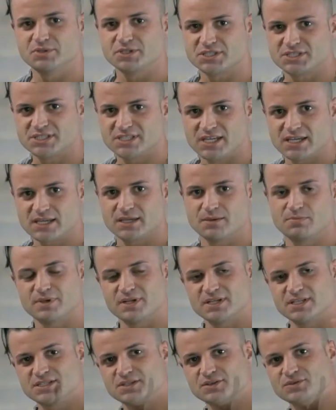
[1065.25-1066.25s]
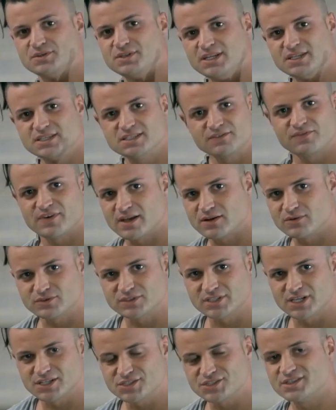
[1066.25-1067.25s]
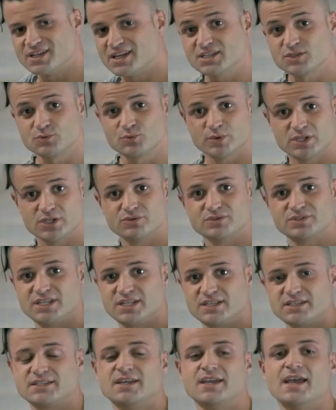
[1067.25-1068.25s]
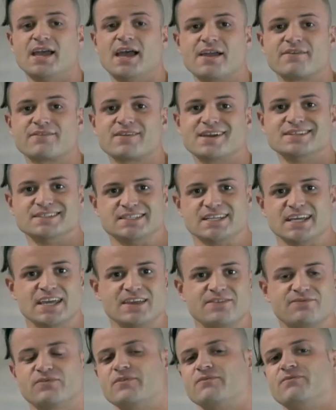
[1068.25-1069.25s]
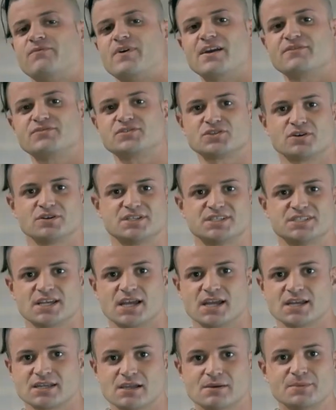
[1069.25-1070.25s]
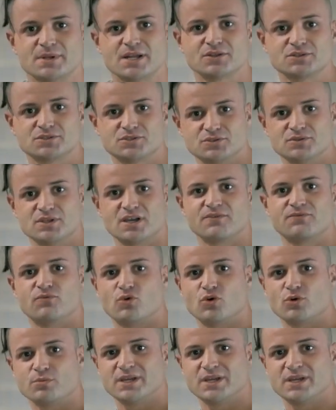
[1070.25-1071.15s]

looks sick, but it still needs a final touch, and that is window tint. I've got Dave from 5 Star Design coming out to do that for